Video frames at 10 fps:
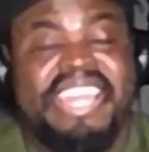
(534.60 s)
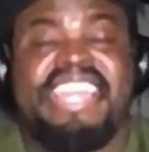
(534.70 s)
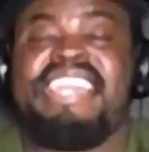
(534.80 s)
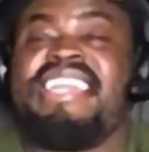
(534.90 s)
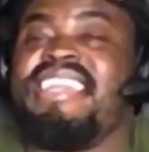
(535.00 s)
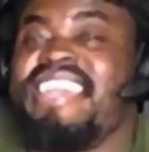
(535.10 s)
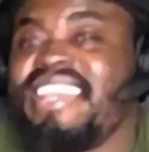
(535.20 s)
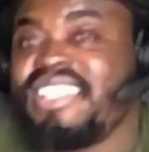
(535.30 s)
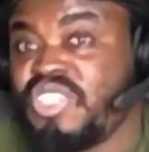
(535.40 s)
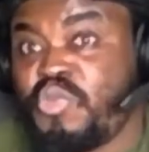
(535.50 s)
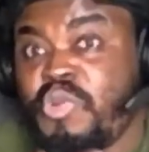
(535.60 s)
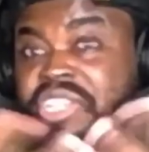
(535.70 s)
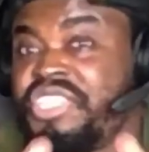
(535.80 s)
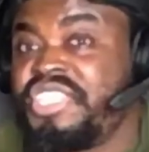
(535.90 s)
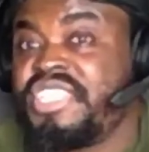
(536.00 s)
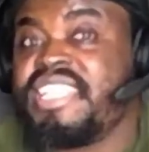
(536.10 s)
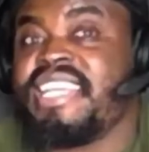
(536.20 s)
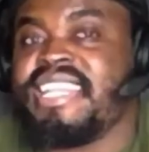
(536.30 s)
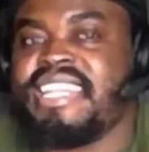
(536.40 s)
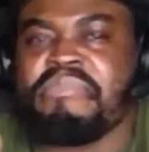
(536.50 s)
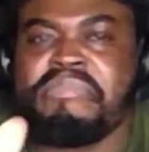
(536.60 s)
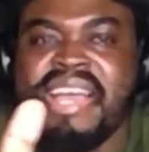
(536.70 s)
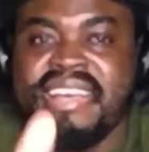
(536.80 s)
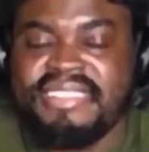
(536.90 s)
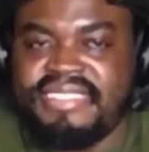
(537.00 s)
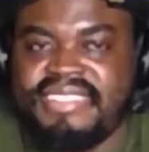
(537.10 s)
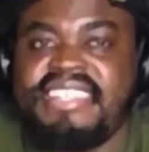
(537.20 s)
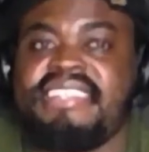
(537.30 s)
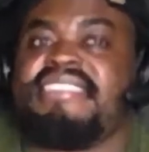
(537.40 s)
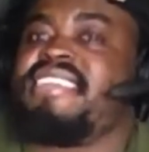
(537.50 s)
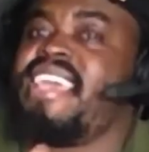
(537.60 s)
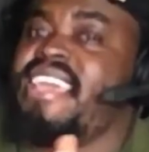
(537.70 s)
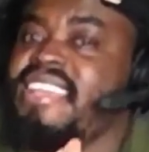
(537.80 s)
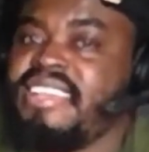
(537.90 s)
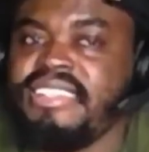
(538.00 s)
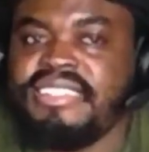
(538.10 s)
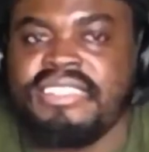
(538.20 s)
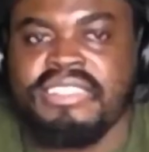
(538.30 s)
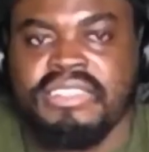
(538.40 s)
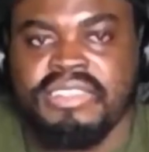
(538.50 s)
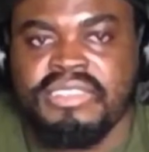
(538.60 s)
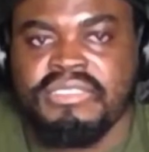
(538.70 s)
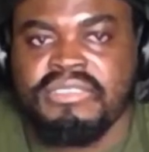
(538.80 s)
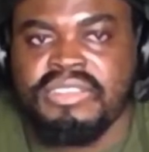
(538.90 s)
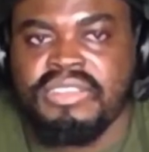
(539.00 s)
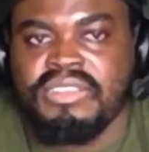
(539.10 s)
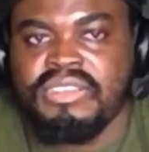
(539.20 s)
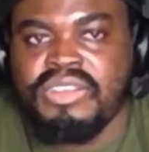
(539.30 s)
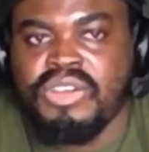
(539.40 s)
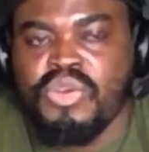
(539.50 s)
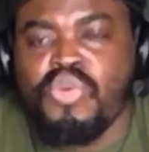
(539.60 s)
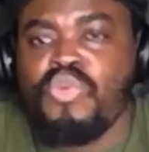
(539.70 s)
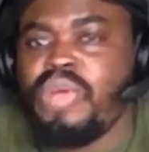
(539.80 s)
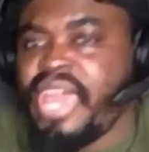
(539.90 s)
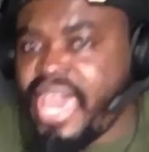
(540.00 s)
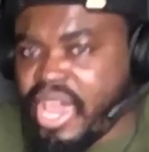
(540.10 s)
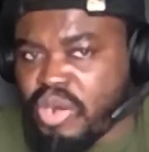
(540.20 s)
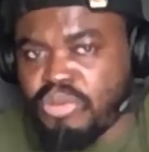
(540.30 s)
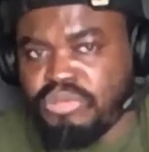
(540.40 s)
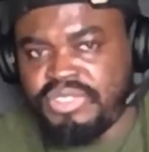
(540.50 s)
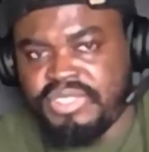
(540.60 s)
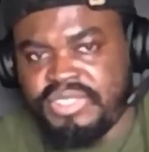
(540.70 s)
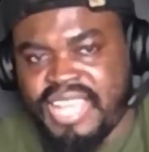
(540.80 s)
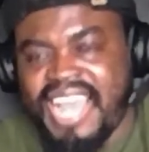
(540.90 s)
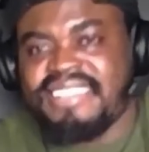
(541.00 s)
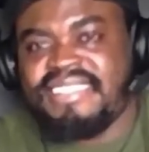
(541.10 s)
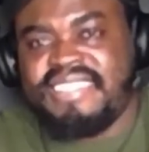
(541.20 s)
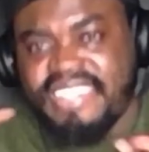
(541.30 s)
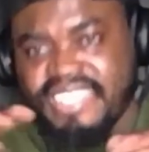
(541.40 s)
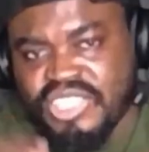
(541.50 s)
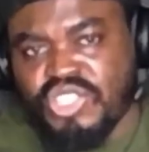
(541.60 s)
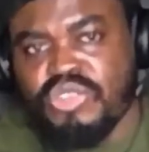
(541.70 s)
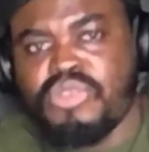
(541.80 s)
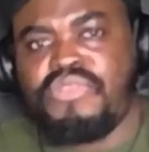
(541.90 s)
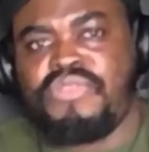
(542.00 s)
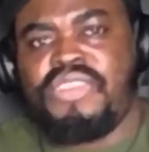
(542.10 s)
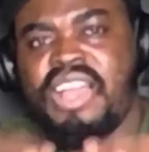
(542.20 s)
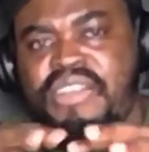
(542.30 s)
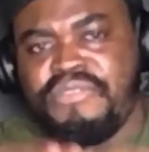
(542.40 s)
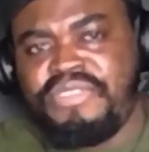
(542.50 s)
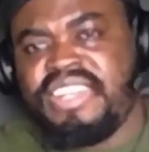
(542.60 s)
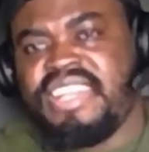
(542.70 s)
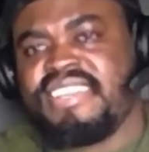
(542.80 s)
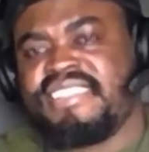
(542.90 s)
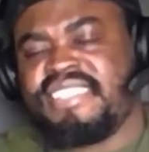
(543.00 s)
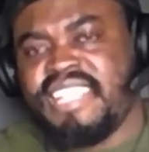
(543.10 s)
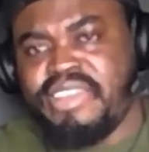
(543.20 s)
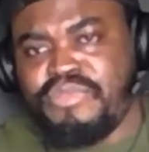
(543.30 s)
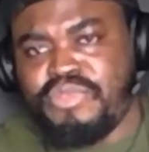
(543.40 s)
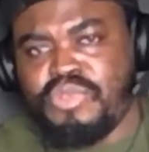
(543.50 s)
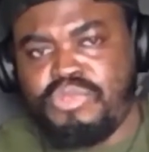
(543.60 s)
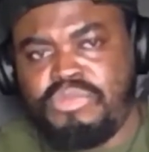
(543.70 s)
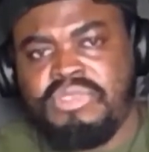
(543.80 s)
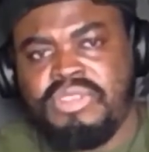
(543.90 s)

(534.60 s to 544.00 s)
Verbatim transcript: he is questioning the masses he says who else has this sort of confidence level